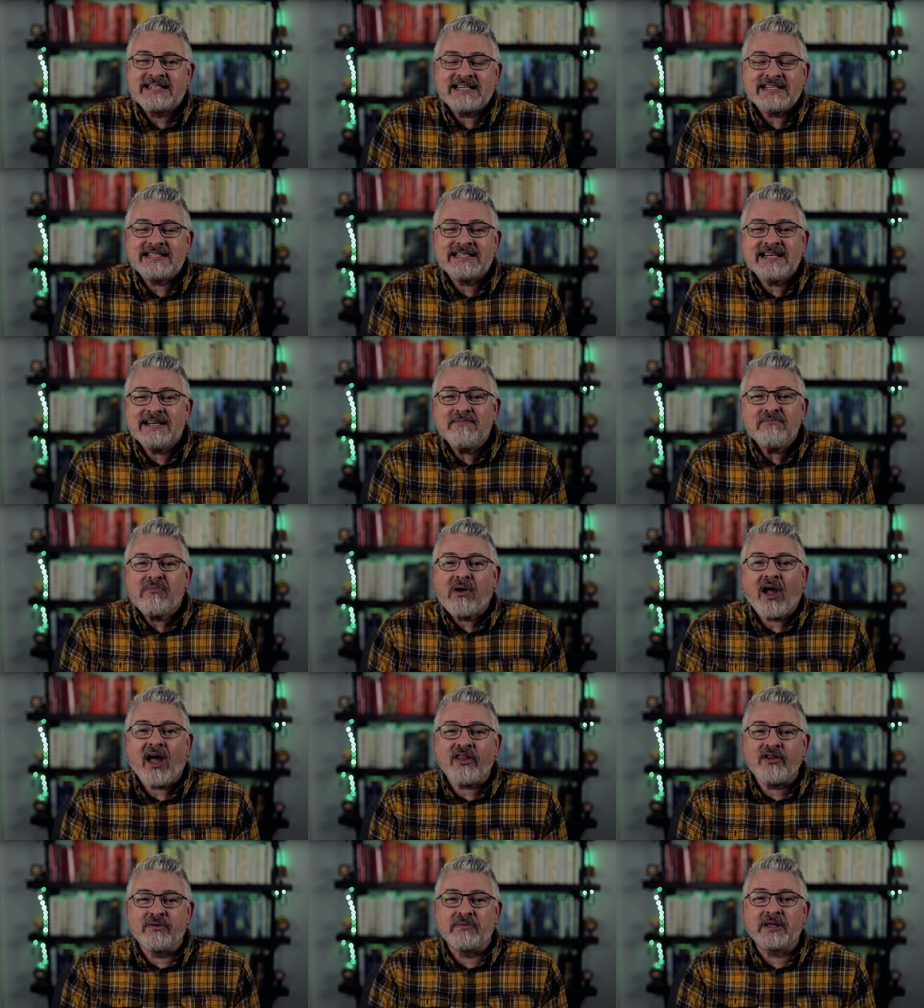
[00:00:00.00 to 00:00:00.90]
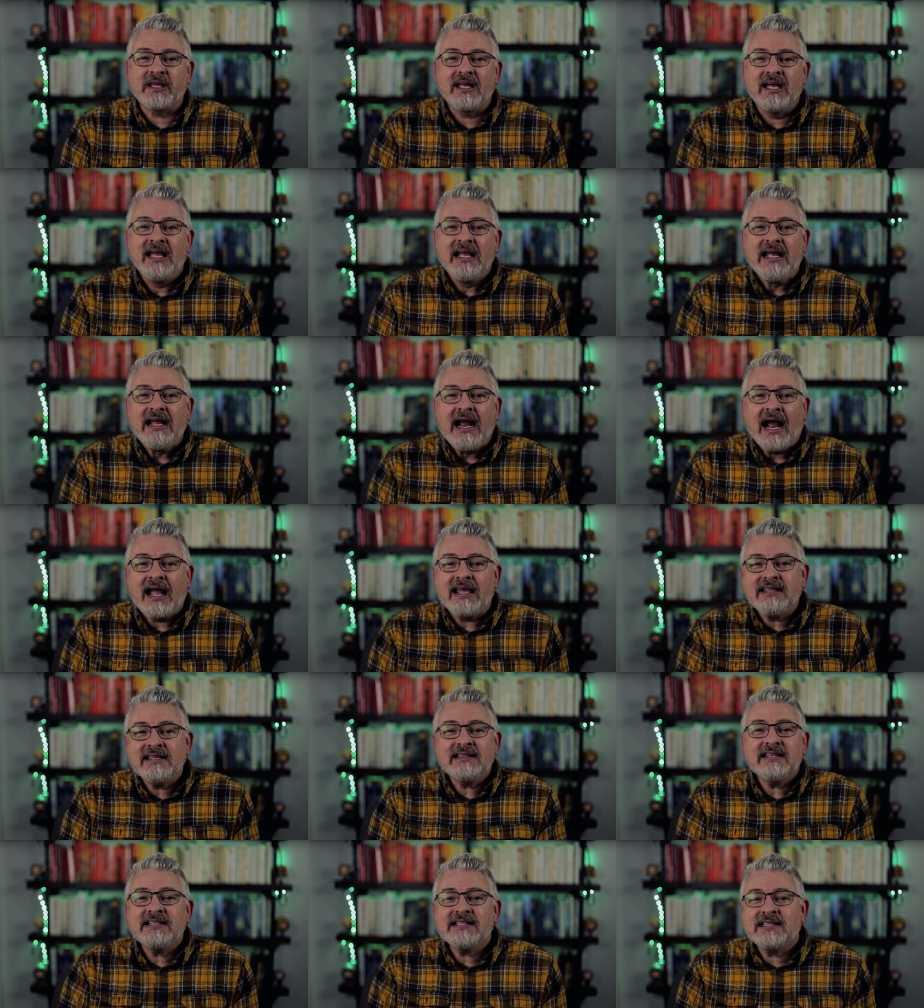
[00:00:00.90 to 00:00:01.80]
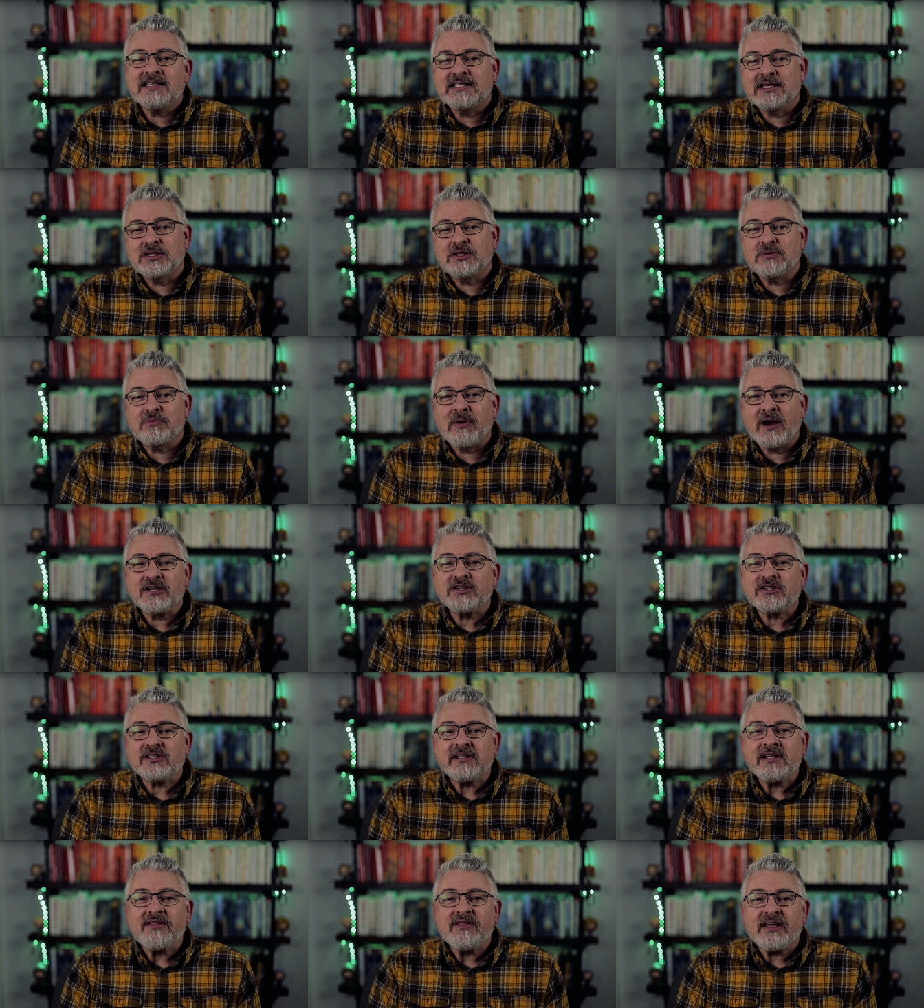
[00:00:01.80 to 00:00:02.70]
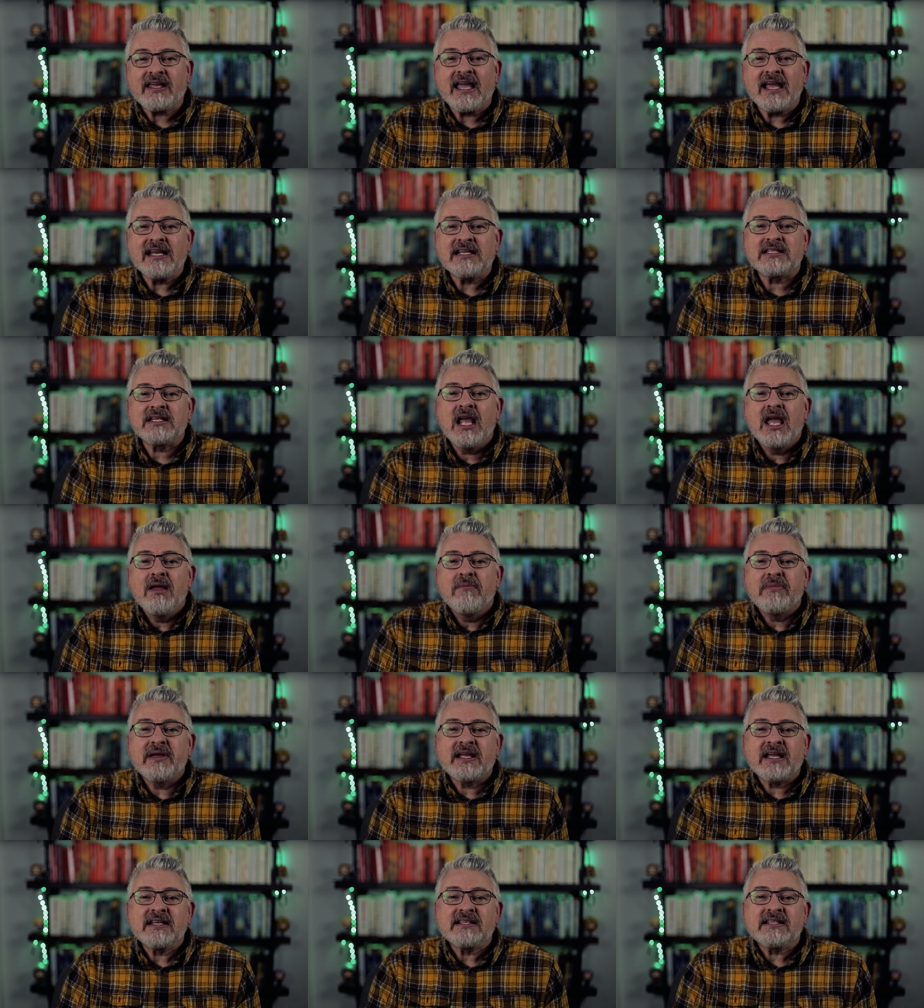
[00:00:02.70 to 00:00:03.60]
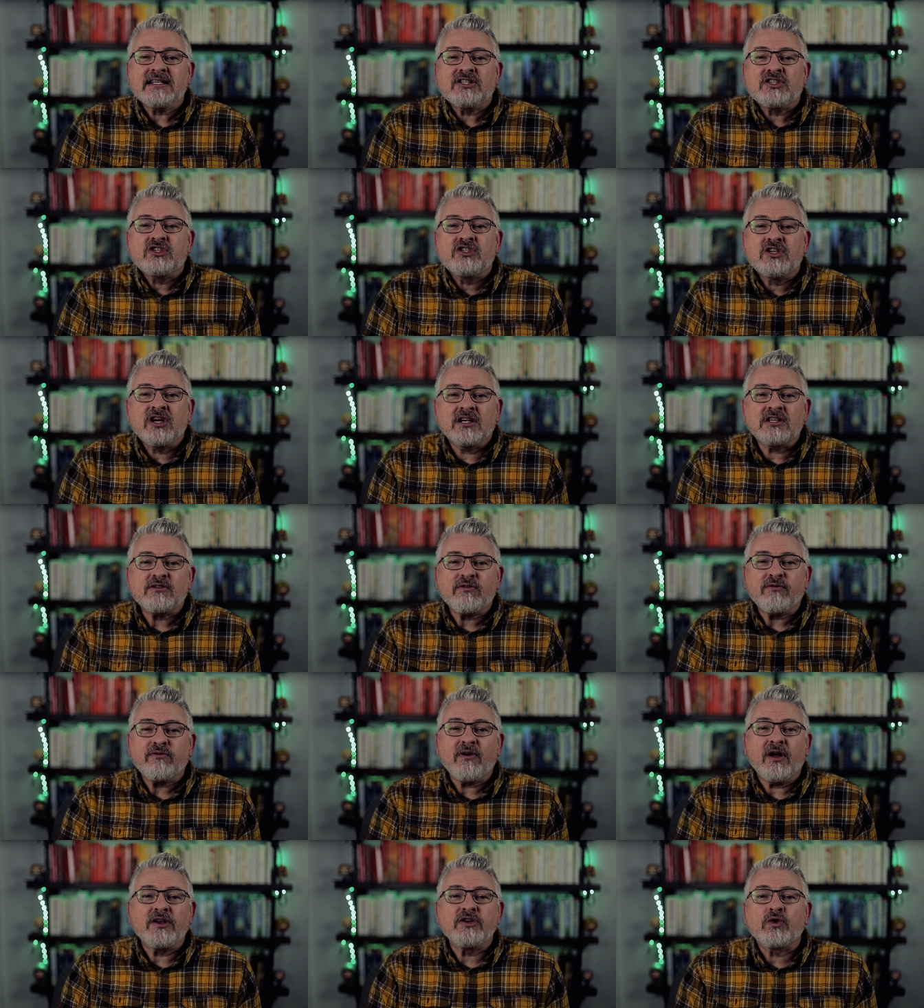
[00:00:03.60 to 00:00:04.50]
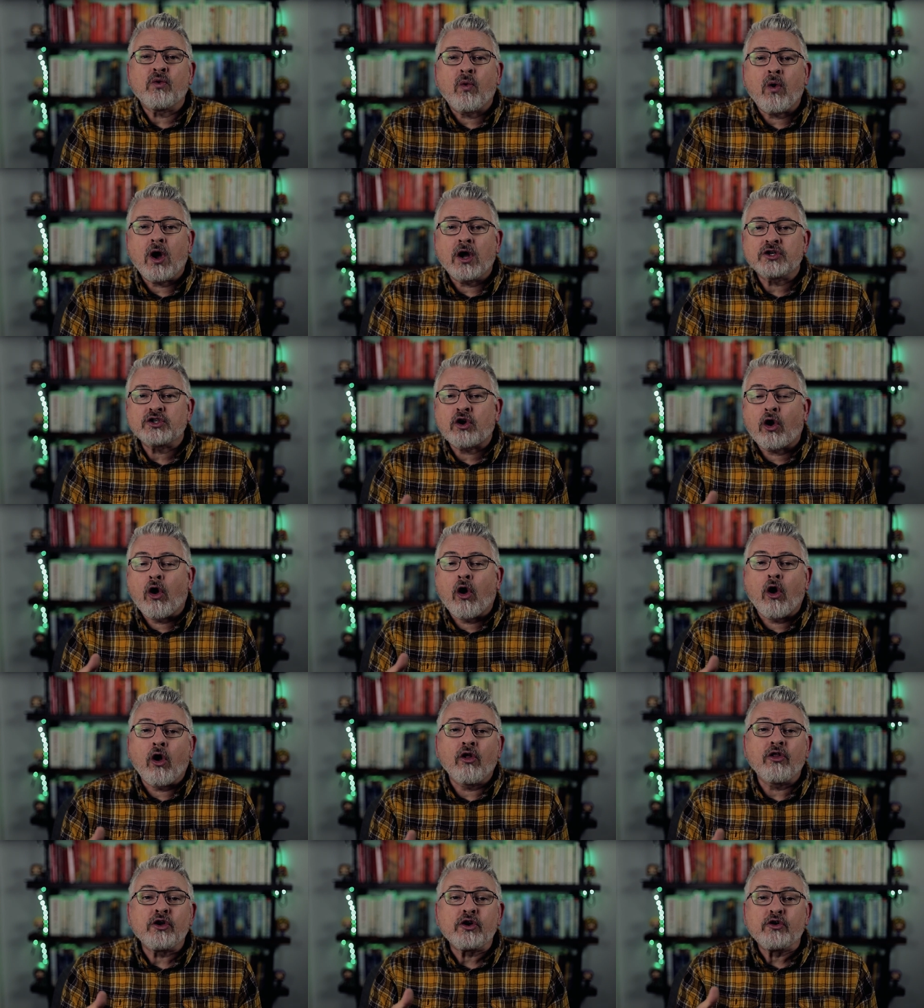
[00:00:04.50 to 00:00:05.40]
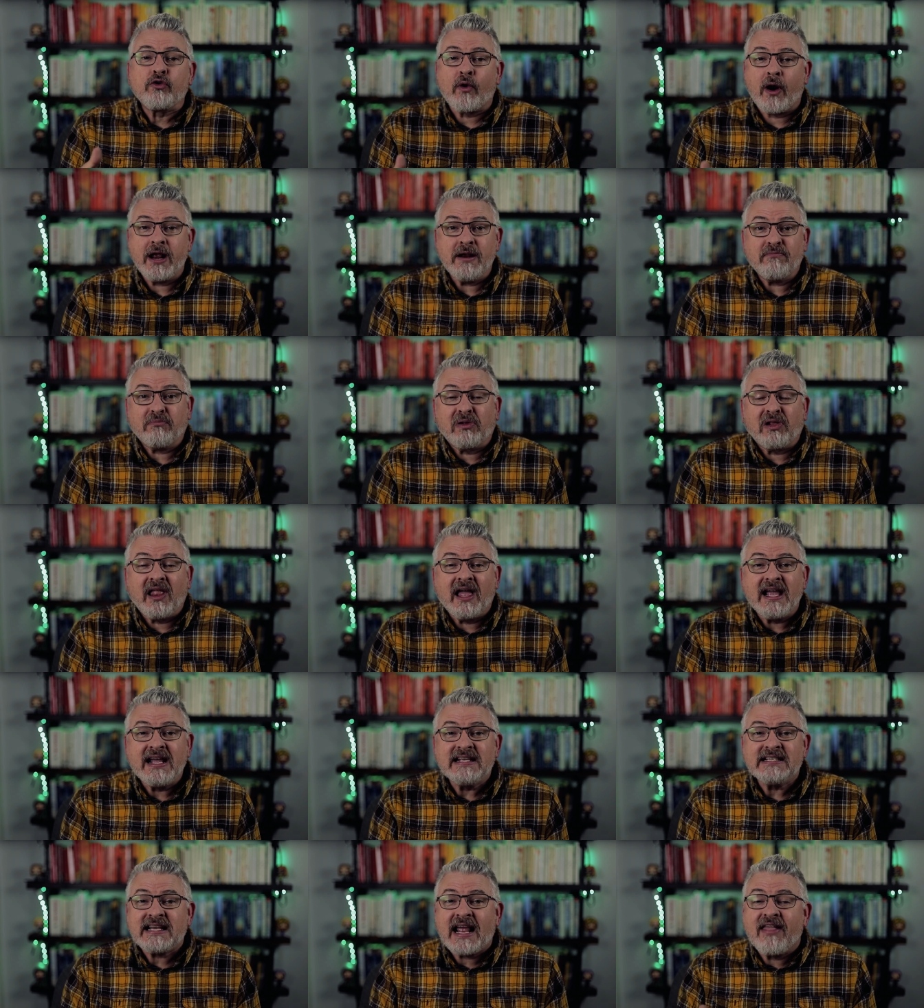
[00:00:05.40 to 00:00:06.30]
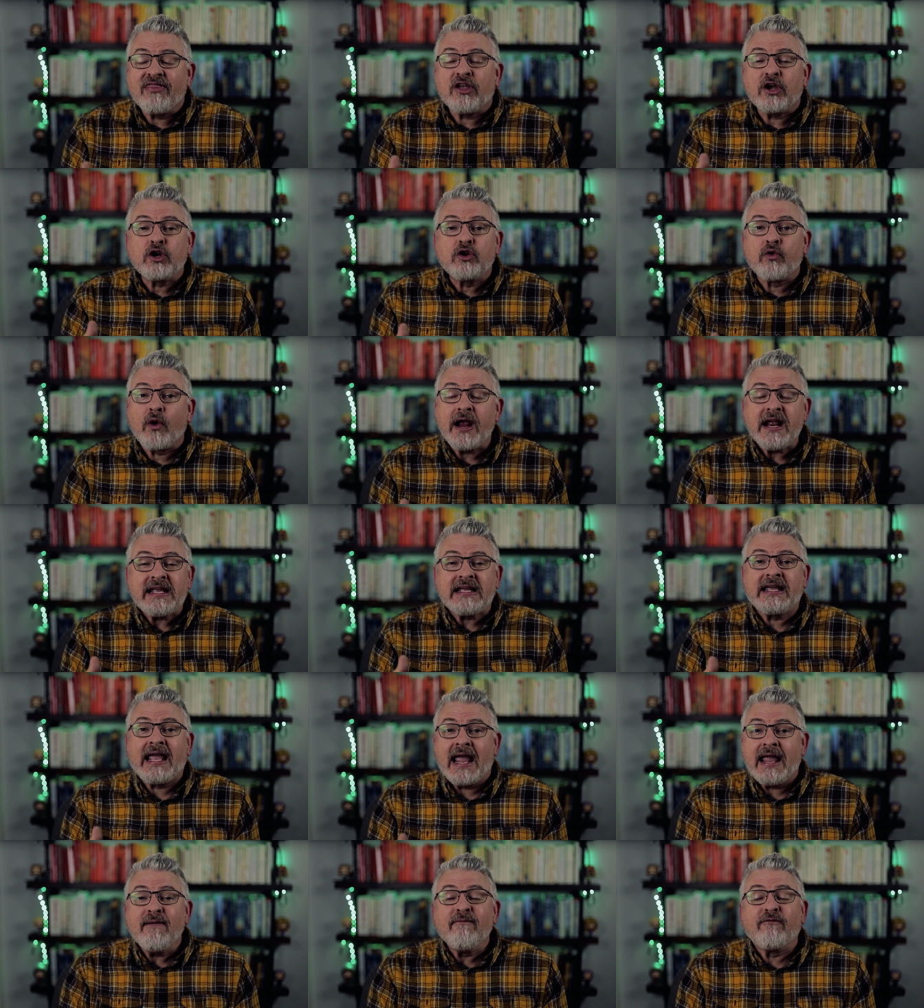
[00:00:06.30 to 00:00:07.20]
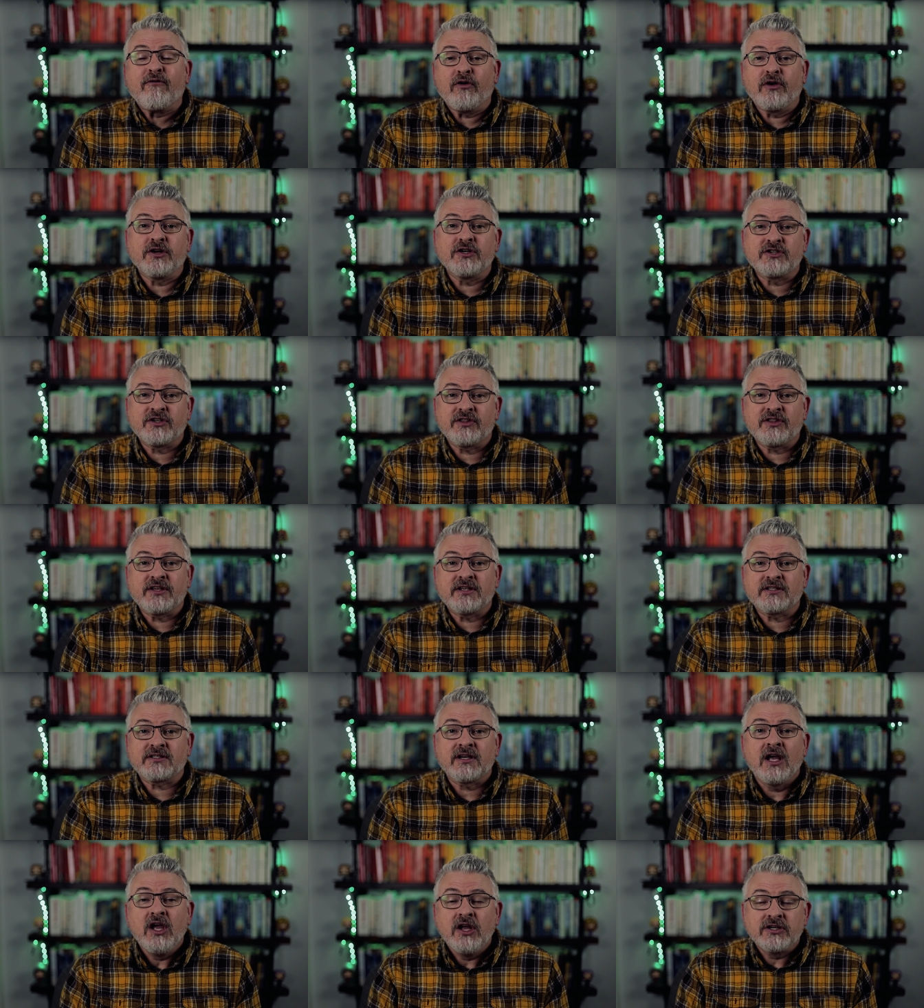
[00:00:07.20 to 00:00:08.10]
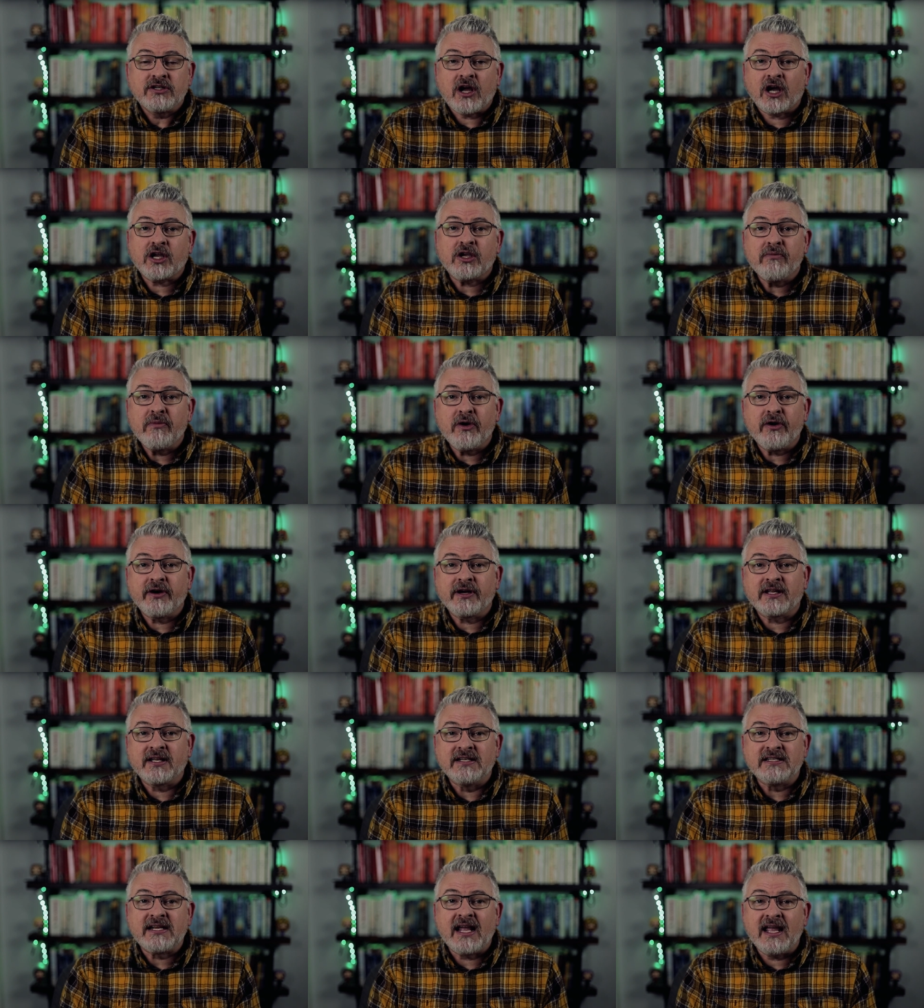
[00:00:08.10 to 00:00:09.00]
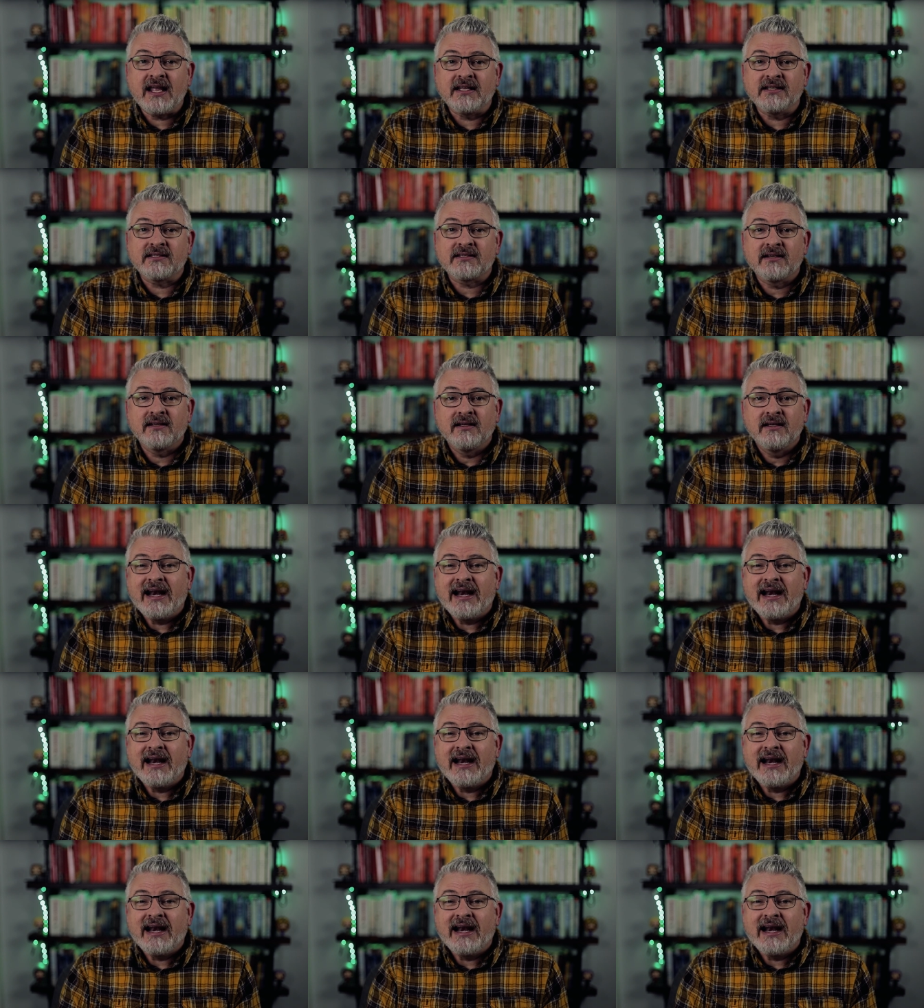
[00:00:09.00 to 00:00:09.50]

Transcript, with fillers: just didn't bother me. I think this is especially the case because it's just fun to watch all the great plays and the great game footage that this documentary contains.